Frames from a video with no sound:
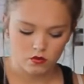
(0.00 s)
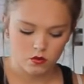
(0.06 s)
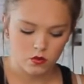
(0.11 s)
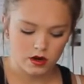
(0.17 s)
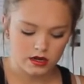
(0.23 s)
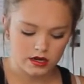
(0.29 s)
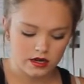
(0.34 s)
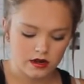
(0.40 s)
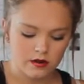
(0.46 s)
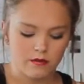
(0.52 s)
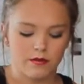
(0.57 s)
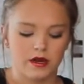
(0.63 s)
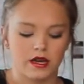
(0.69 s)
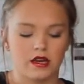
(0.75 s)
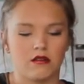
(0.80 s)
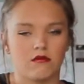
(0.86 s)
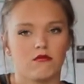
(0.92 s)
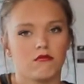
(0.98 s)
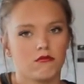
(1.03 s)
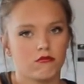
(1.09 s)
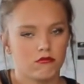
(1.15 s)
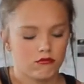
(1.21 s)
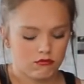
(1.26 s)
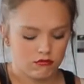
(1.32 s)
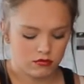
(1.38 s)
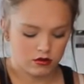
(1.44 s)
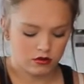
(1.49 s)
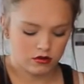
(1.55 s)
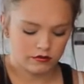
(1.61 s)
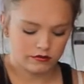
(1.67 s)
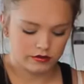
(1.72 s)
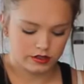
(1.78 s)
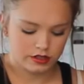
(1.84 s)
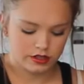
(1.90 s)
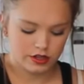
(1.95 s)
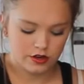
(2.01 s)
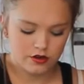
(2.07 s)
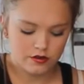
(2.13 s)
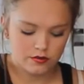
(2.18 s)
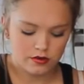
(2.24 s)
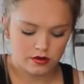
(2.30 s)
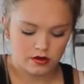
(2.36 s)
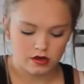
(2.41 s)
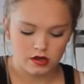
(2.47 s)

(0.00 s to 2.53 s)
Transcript: 1 and a bit of a scoop.